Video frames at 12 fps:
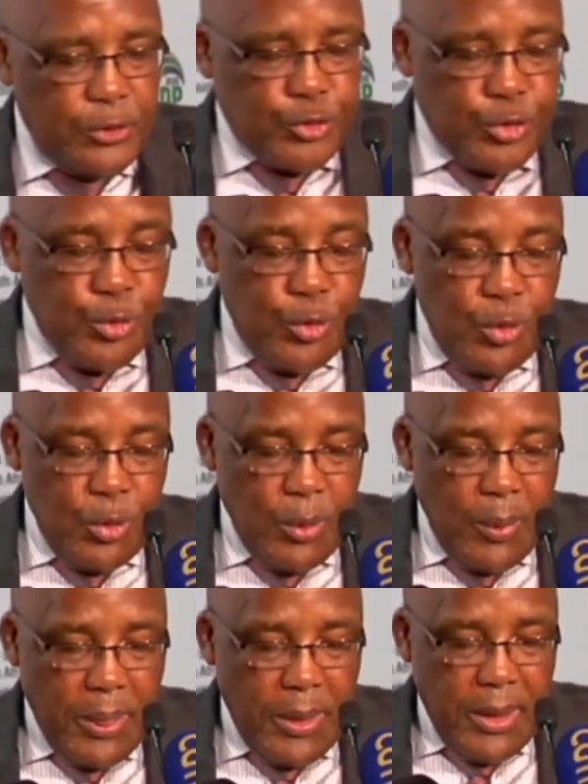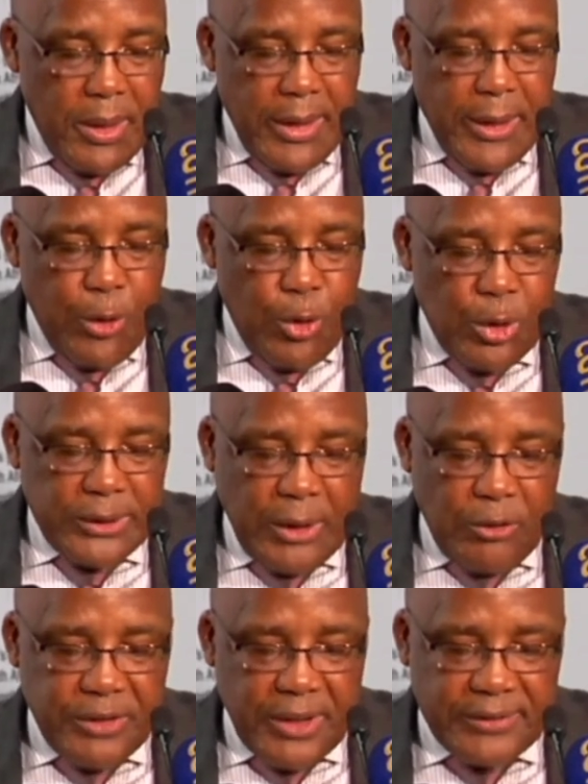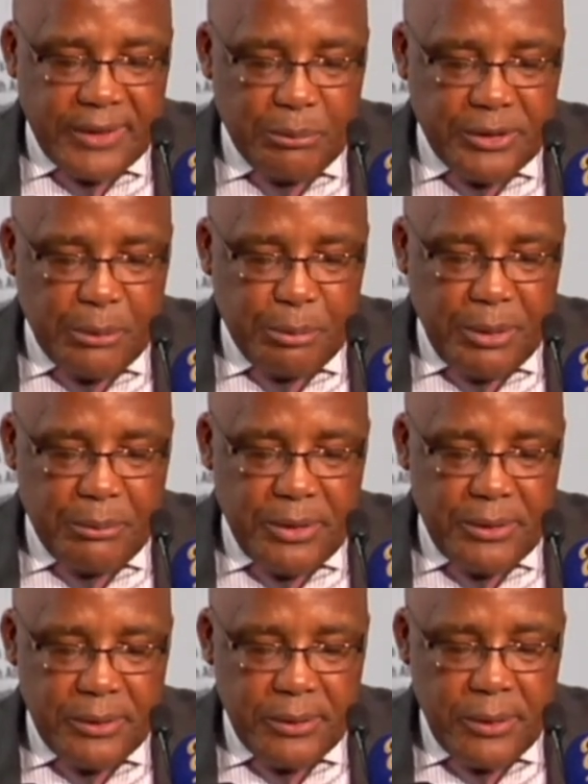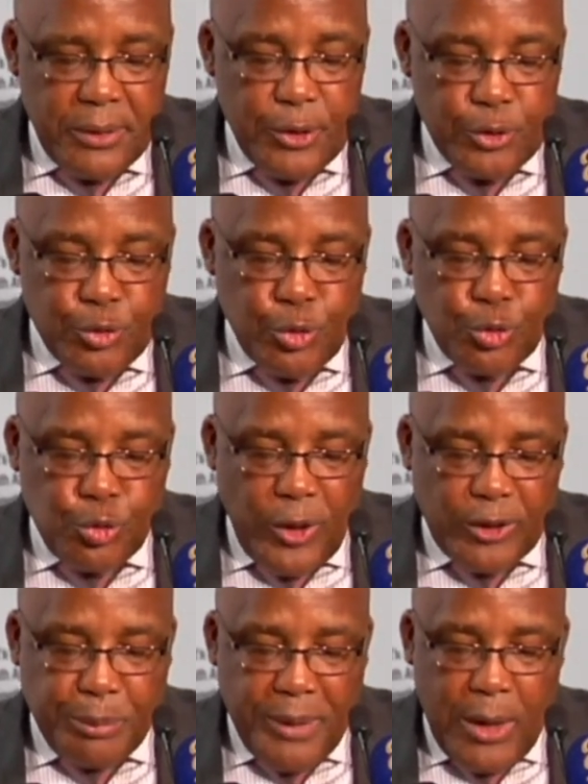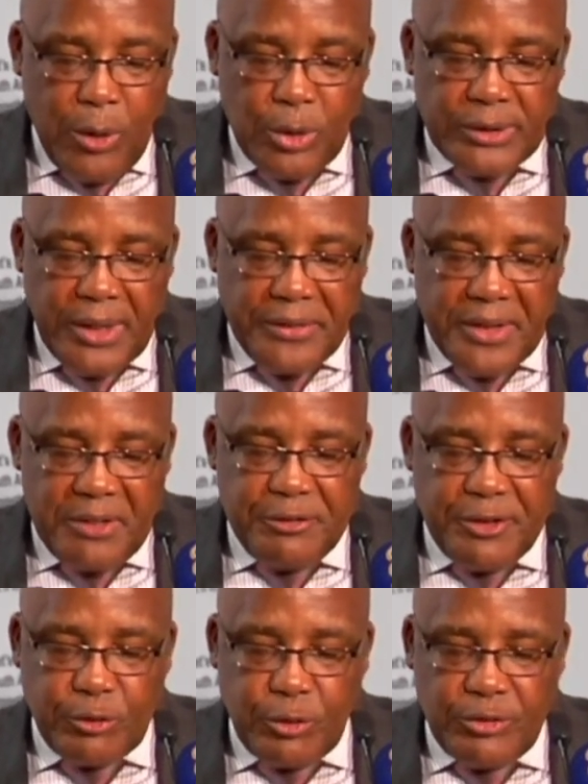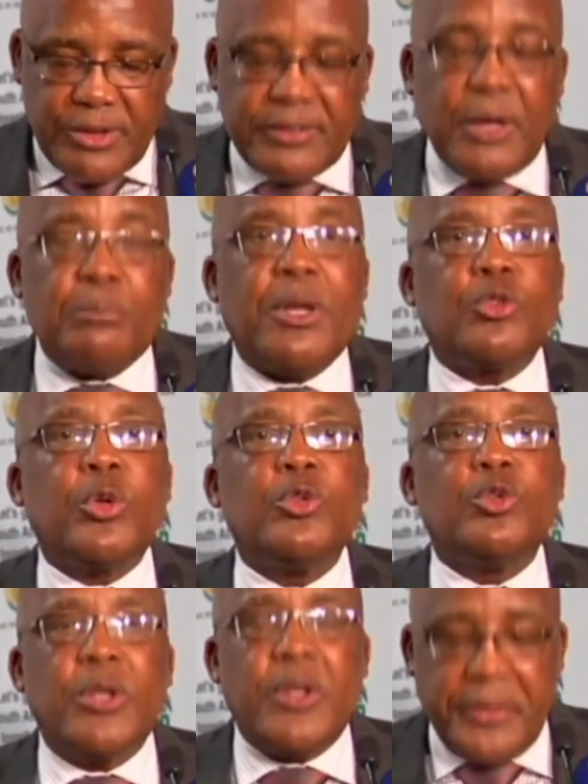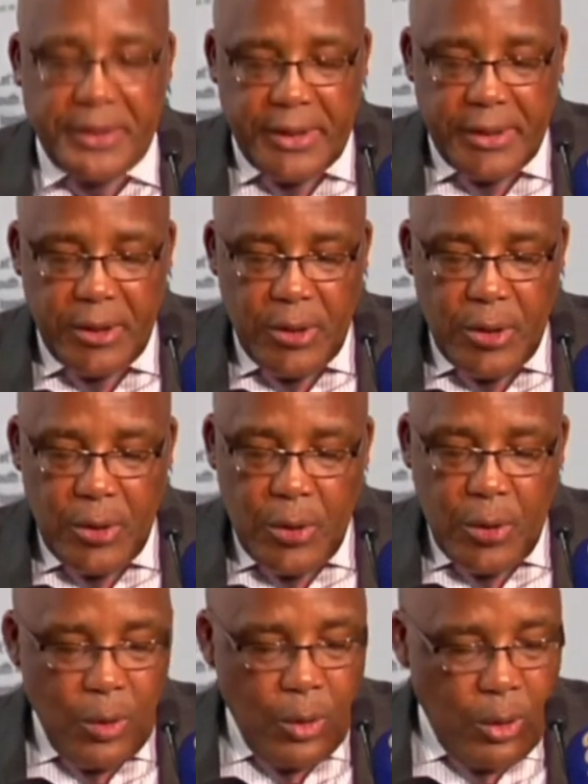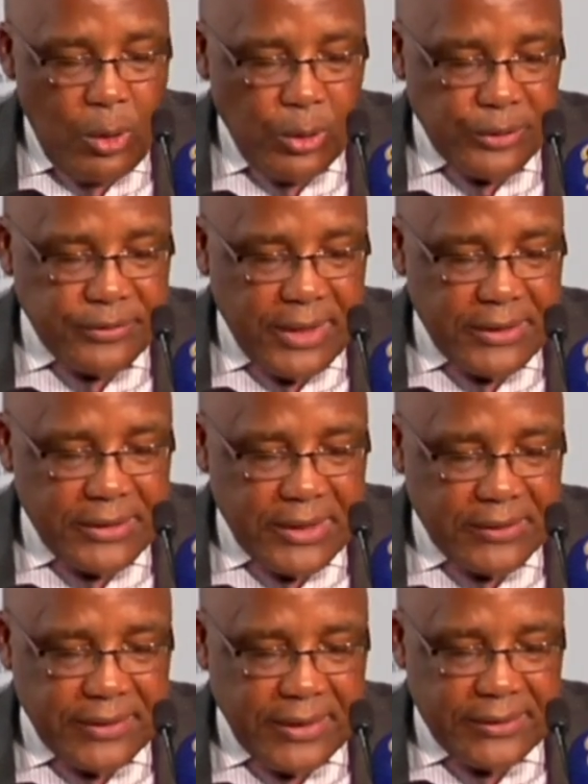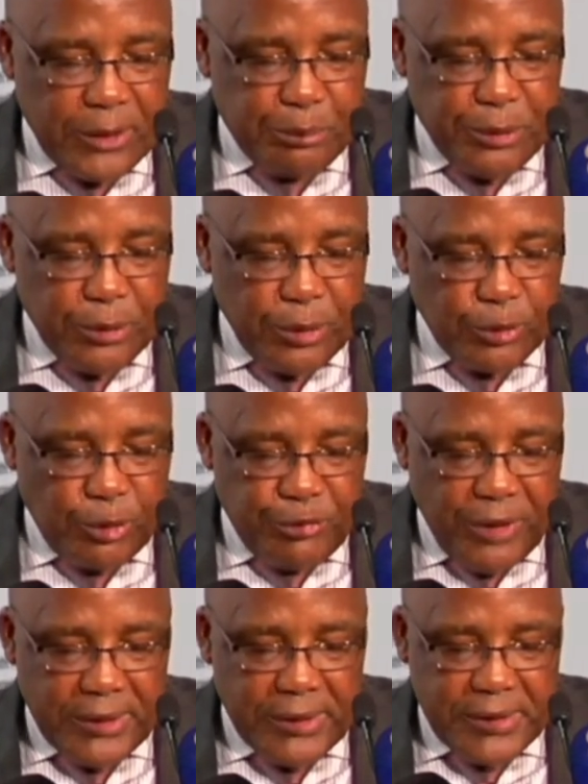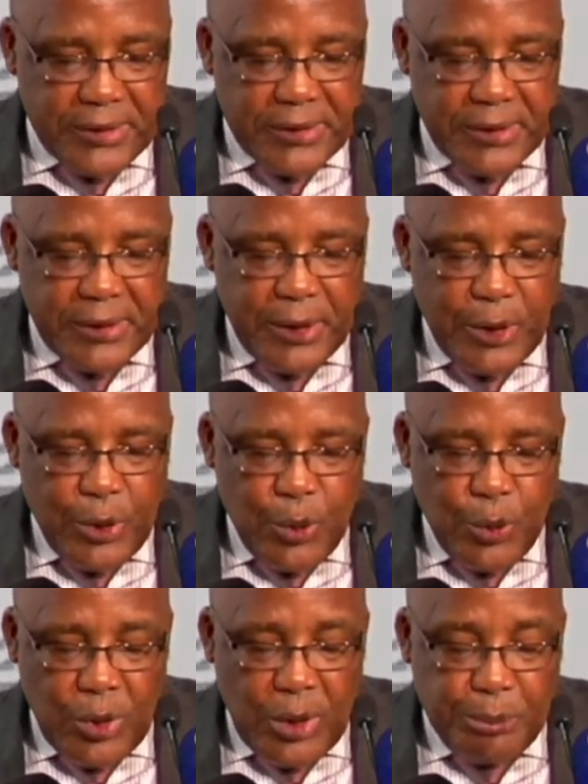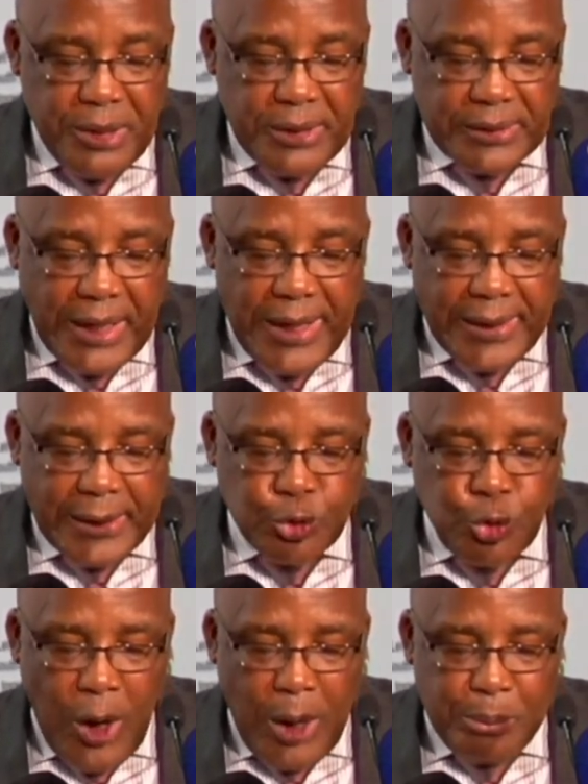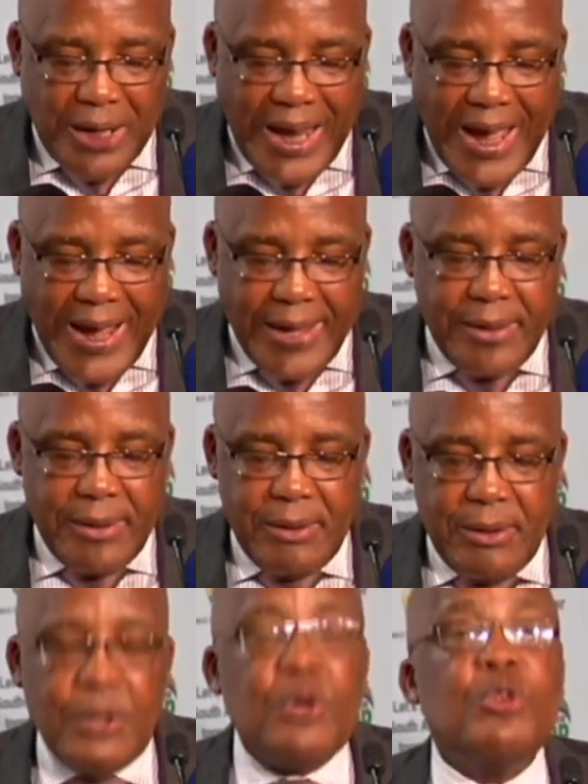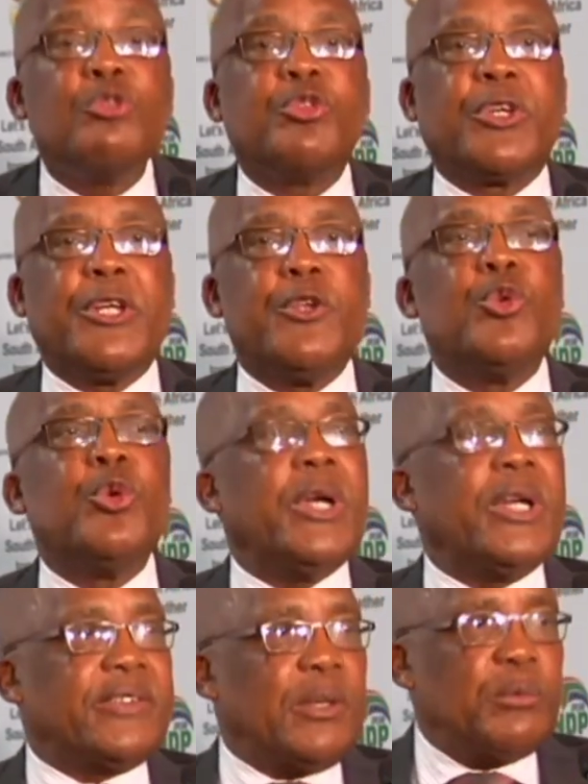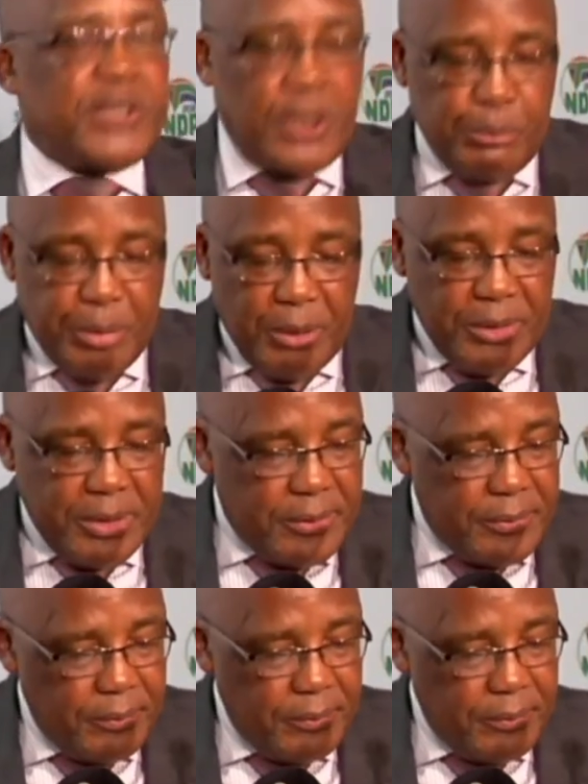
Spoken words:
2, a holder of the exemption permit due to expire on the 31st of December 2023 or such extended period of validity will be entitled to apply for a new exemption permit.